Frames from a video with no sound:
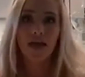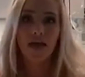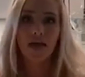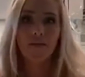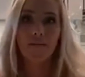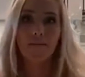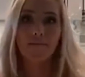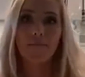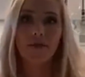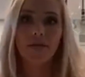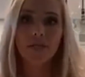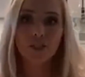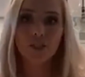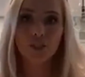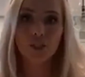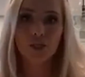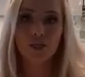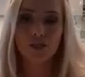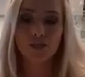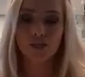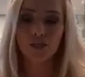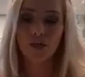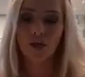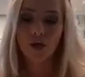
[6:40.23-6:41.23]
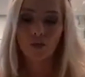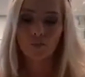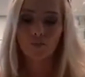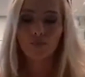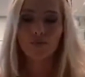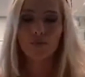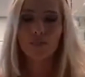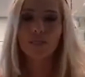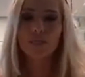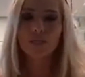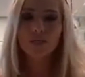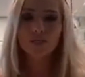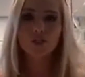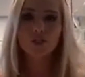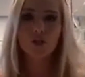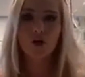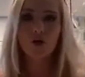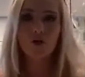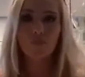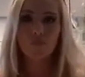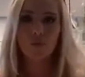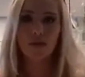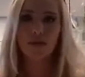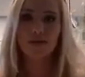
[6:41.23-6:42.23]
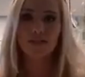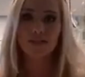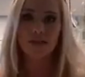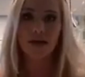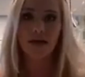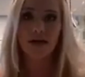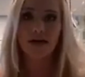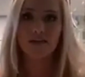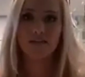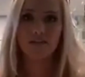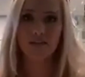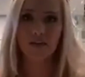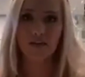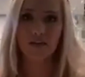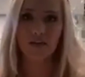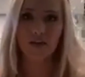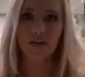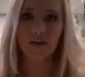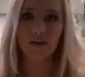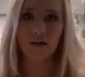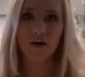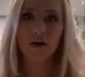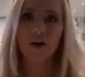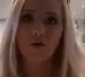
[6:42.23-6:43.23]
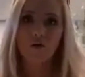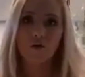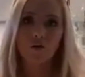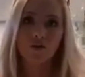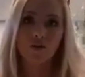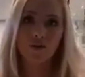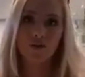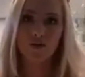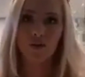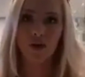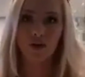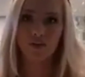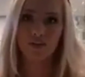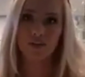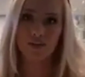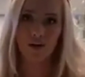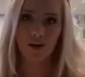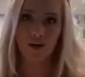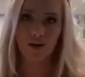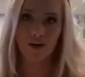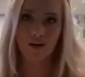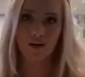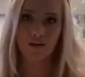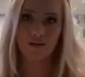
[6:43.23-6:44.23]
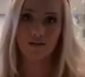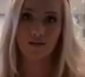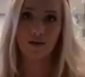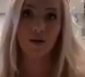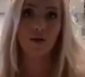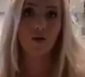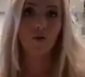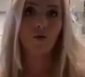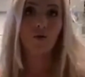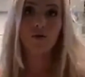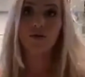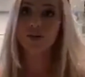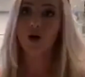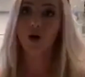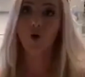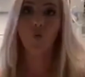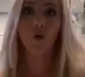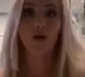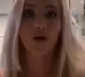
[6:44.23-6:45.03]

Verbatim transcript: ambitious, please don't mix us in with the Tatianas. We don't